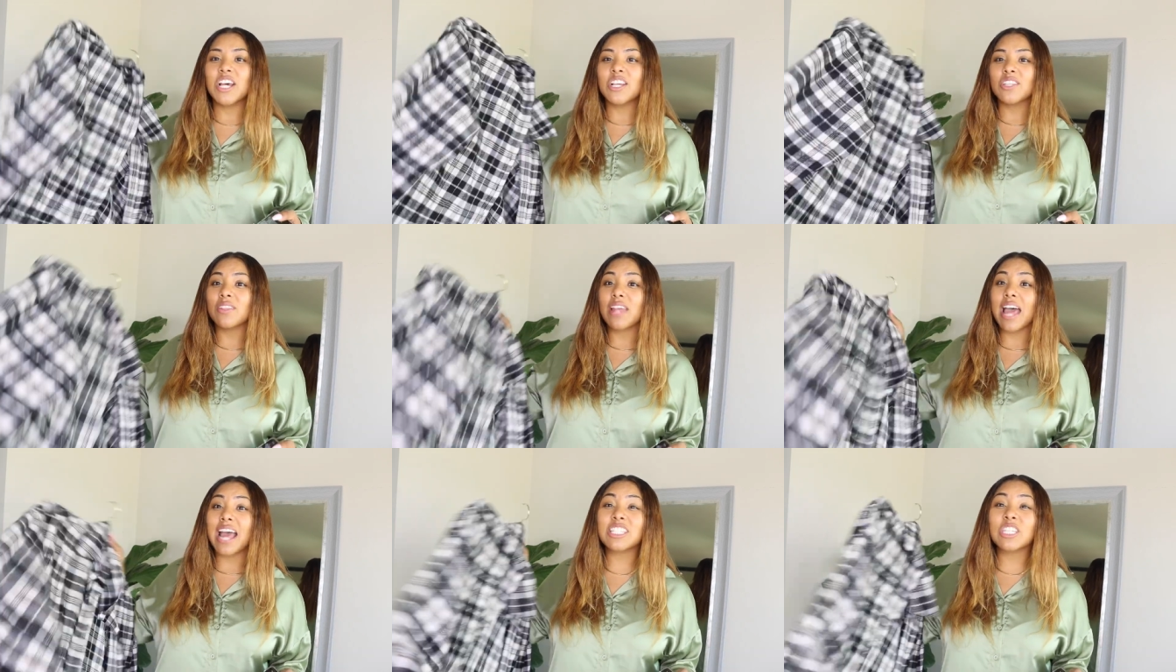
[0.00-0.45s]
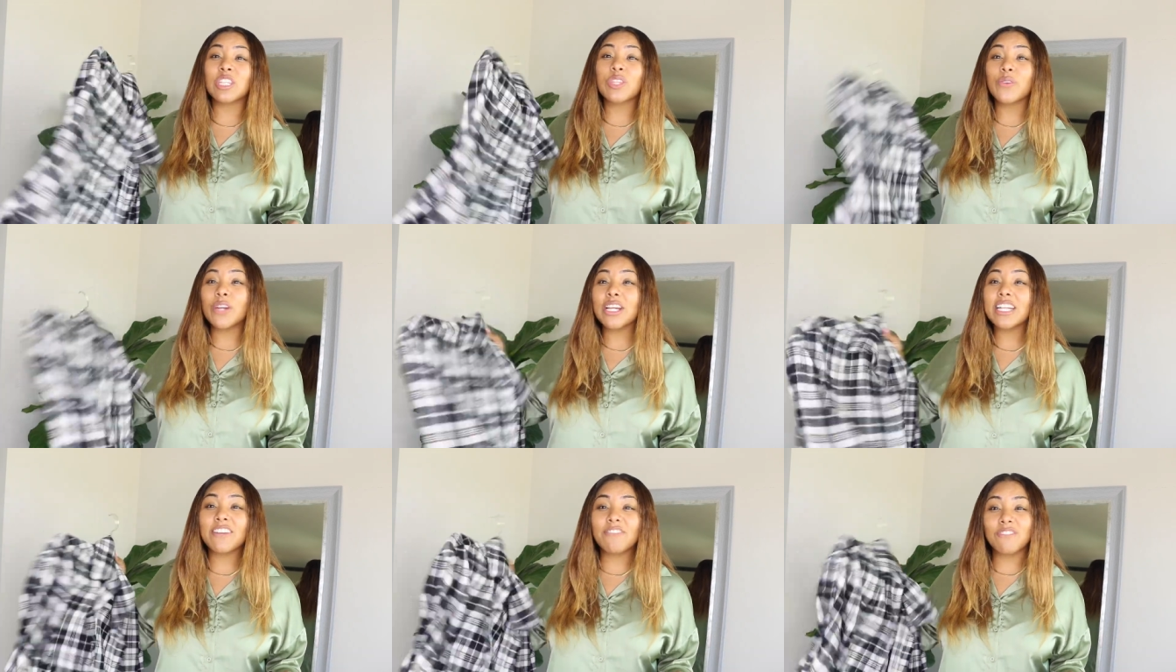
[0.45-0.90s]
So that's
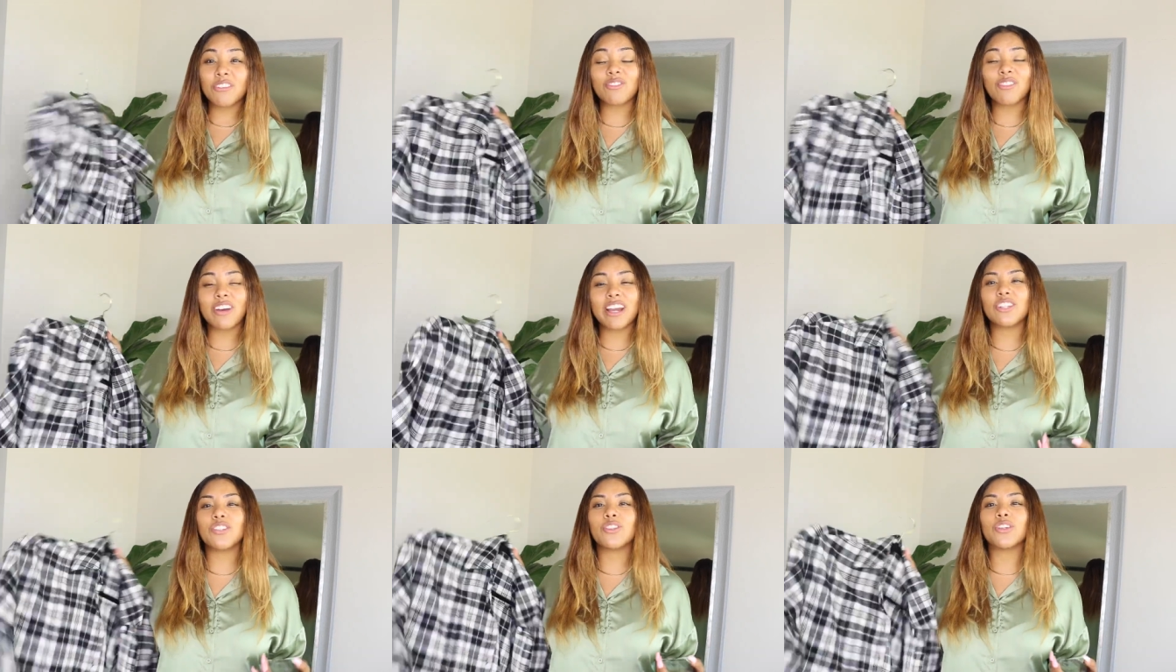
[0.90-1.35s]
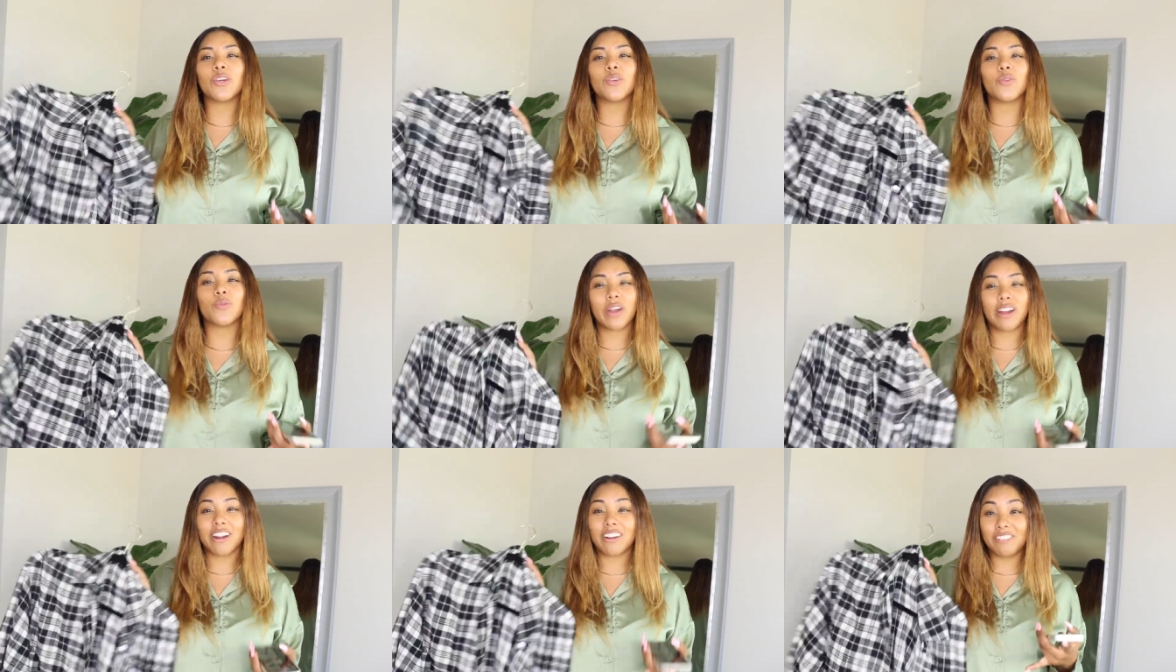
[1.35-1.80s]
three different ways you
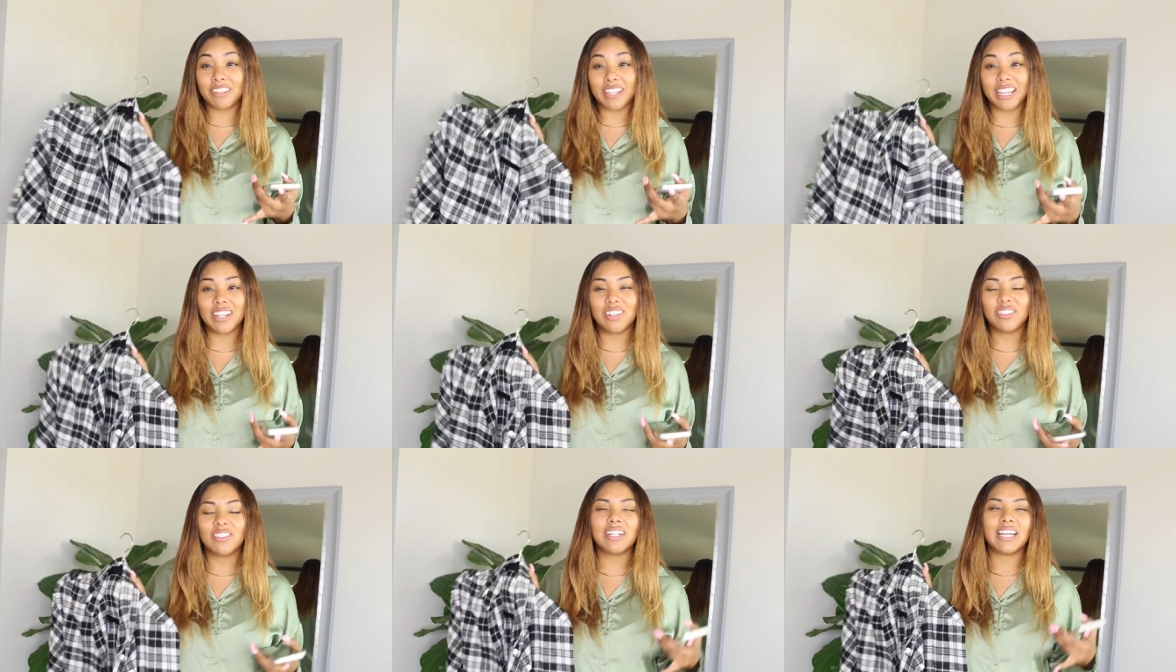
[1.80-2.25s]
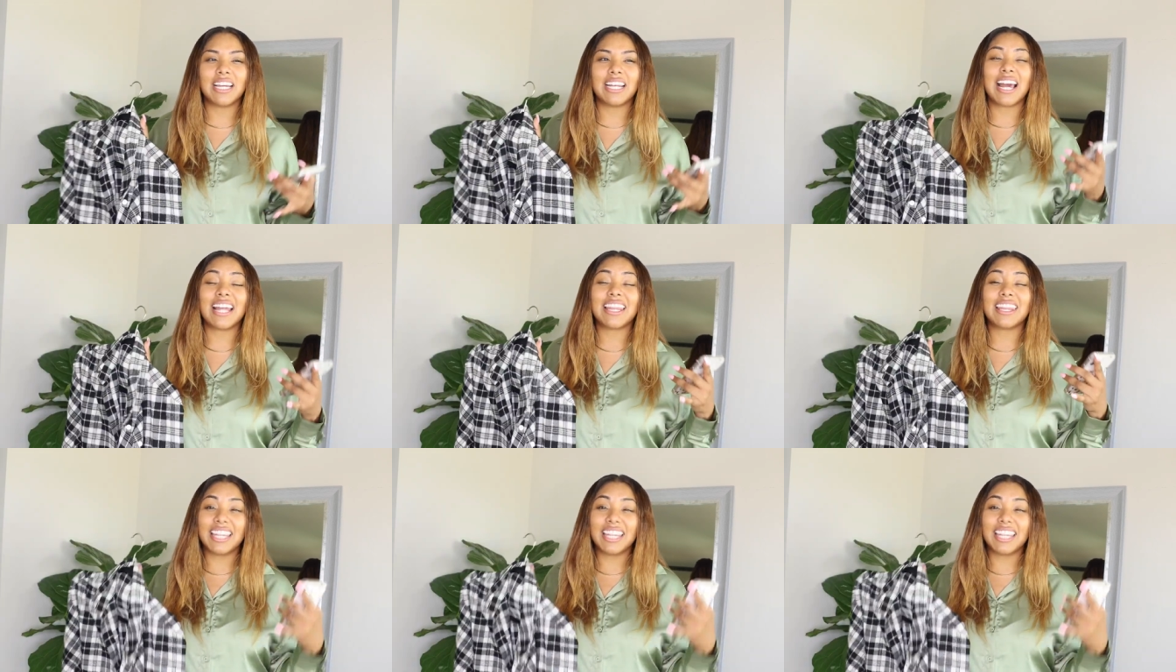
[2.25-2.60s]
can wear a flannel, and I